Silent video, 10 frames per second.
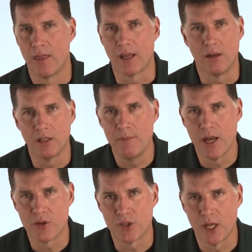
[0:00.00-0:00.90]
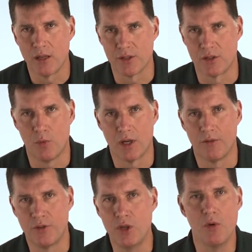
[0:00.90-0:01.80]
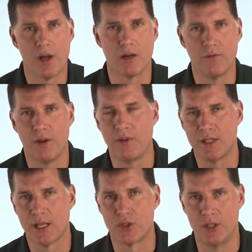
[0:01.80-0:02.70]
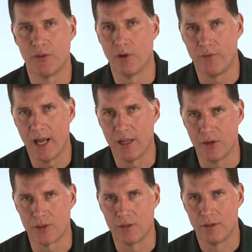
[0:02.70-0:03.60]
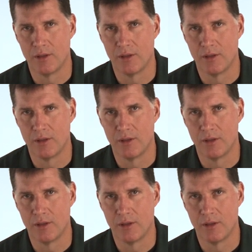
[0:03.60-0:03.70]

that can only measure signals as one of 256 different values.